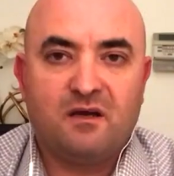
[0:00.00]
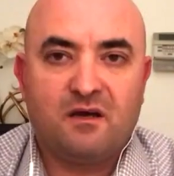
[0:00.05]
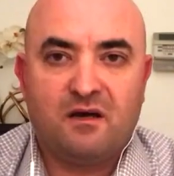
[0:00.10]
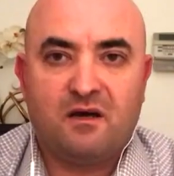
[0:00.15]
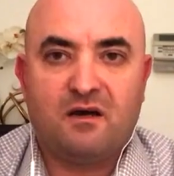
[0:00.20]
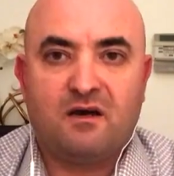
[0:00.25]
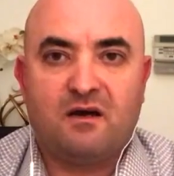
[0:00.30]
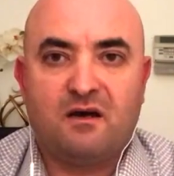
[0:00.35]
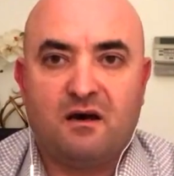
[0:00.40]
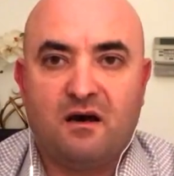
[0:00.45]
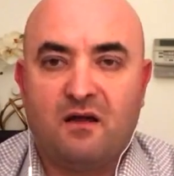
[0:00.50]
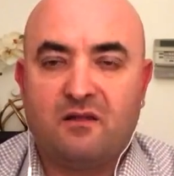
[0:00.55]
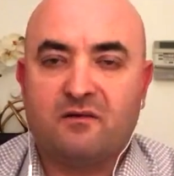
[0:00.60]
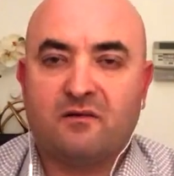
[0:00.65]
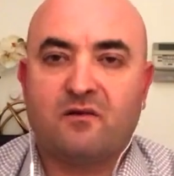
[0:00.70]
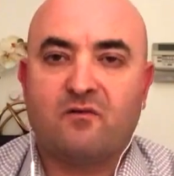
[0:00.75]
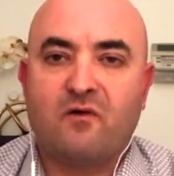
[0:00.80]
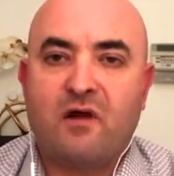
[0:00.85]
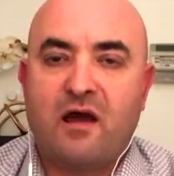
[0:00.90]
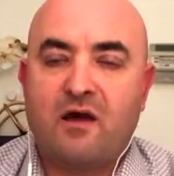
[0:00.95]
uh, other
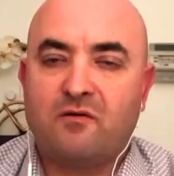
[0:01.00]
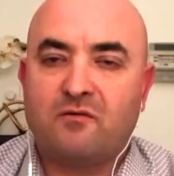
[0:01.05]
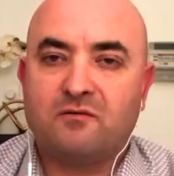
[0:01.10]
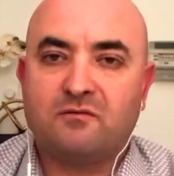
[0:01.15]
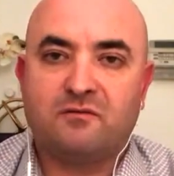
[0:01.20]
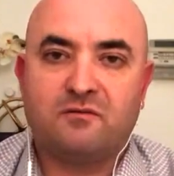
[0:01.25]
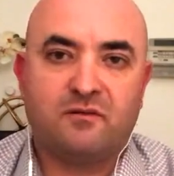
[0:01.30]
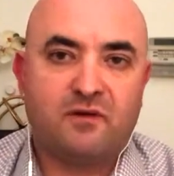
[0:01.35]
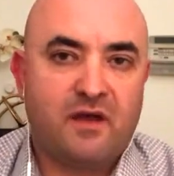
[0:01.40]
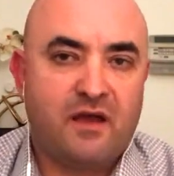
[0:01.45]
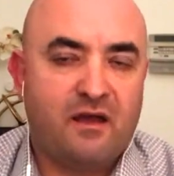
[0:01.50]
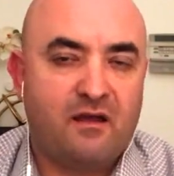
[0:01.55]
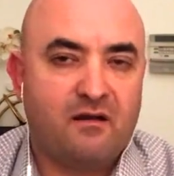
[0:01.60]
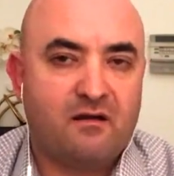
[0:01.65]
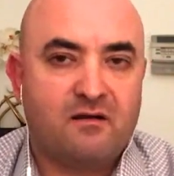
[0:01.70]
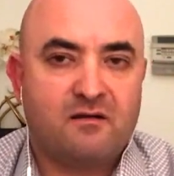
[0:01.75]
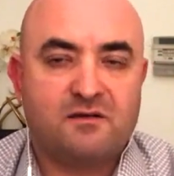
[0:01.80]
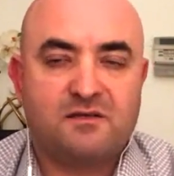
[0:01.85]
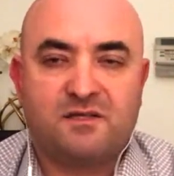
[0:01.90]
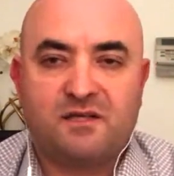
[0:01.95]
ground,
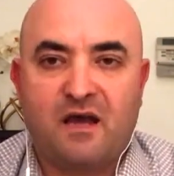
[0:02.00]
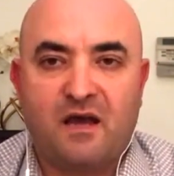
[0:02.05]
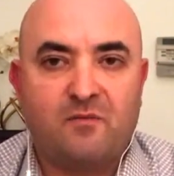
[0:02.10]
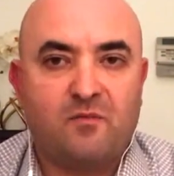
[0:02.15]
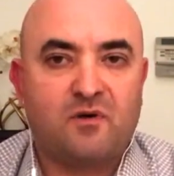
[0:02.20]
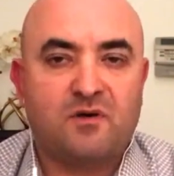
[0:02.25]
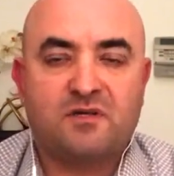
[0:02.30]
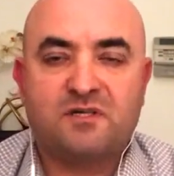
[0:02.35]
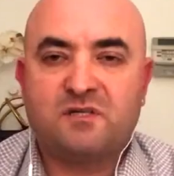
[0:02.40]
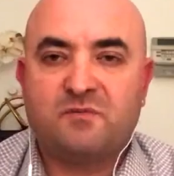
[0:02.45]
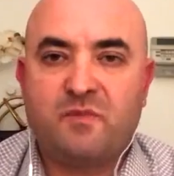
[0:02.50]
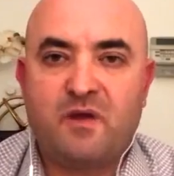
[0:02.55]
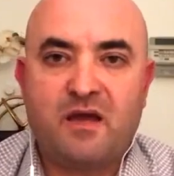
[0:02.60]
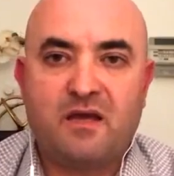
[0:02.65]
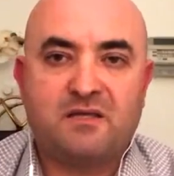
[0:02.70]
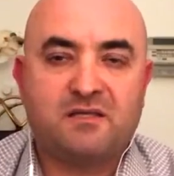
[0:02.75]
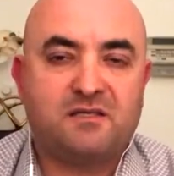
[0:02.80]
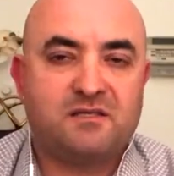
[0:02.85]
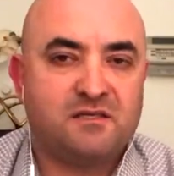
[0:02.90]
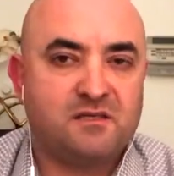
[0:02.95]
air,
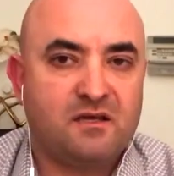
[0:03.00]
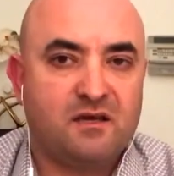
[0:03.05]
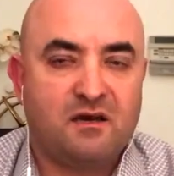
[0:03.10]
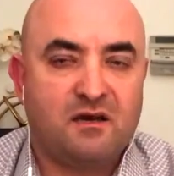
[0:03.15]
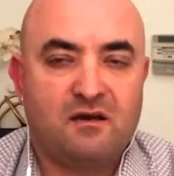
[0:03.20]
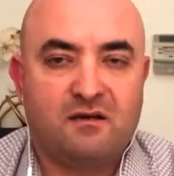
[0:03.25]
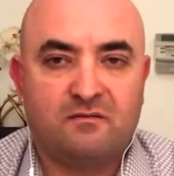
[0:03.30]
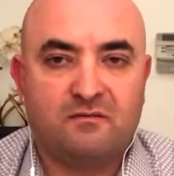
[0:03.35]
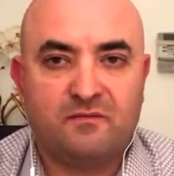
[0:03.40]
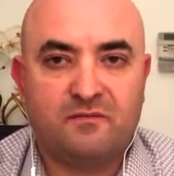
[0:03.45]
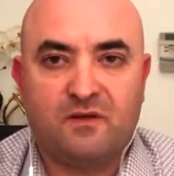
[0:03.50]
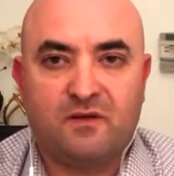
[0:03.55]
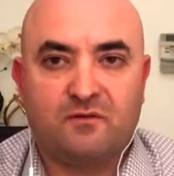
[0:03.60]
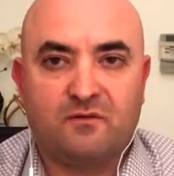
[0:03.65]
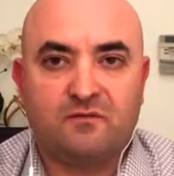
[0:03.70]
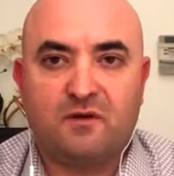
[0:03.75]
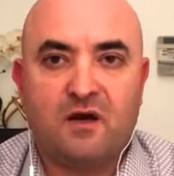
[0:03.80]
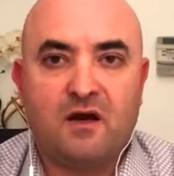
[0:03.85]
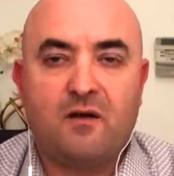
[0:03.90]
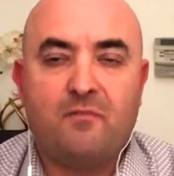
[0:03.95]
cyberspace, uh, you know,
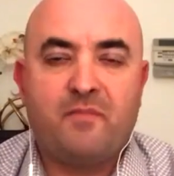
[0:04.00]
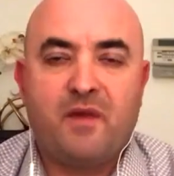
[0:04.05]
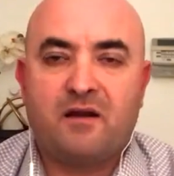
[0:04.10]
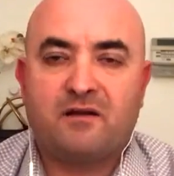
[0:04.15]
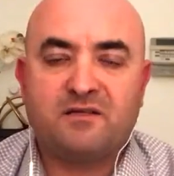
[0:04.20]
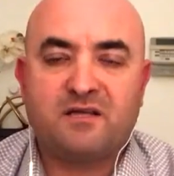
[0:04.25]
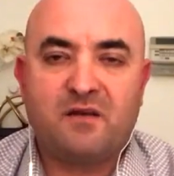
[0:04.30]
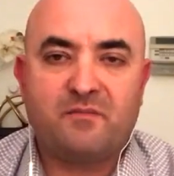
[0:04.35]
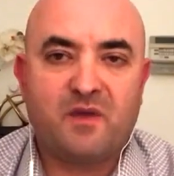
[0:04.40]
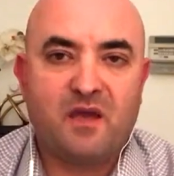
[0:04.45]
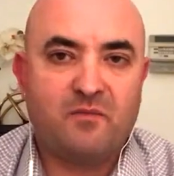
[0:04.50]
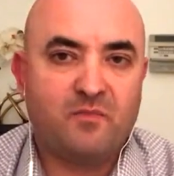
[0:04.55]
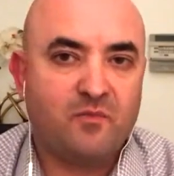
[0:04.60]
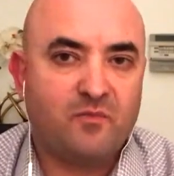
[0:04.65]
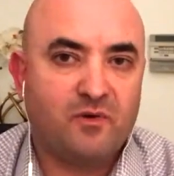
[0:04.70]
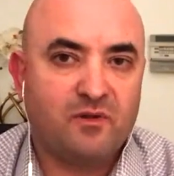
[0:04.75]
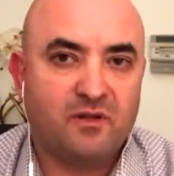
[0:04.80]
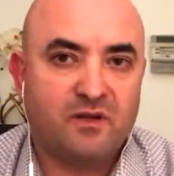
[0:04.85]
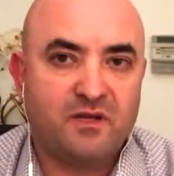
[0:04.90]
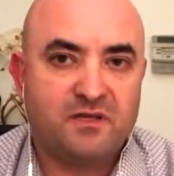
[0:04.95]
uh, maritime
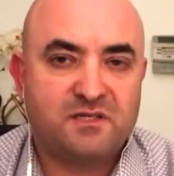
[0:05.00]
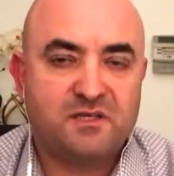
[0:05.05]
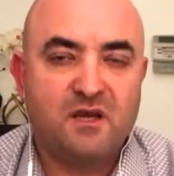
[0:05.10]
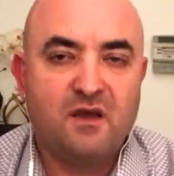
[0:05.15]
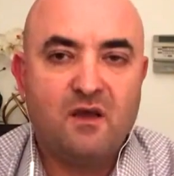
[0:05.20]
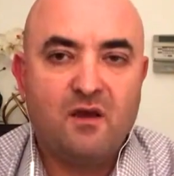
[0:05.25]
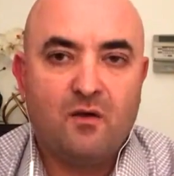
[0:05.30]
capabilities.